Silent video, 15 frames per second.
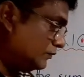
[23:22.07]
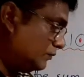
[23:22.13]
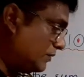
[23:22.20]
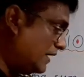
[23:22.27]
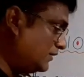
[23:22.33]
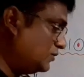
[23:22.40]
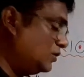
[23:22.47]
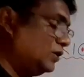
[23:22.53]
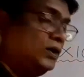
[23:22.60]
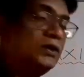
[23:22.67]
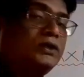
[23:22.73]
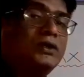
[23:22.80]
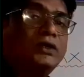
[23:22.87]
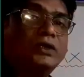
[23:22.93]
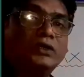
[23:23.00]
by the
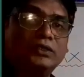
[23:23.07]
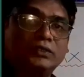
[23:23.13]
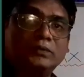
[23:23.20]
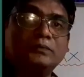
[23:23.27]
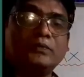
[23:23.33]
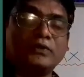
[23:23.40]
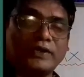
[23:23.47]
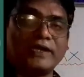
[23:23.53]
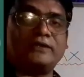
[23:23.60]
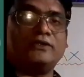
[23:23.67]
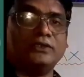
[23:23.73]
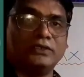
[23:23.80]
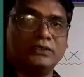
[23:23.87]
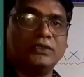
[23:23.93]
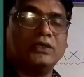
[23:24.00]

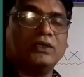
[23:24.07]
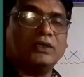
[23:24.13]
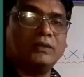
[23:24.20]
protractor